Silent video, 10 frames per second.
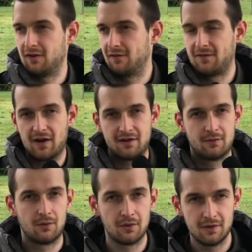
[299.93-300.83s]
fuck the
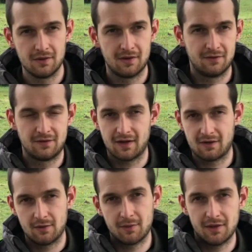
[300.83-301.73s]
world, fuck
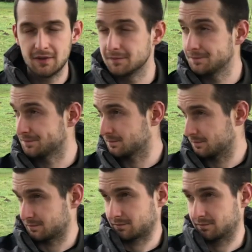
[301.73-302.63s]
everybody,
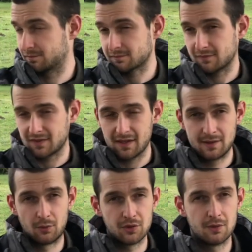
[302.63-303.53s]
the
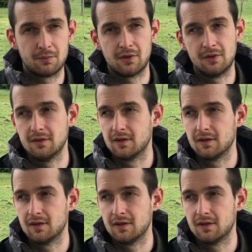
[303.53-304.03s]
world can burn.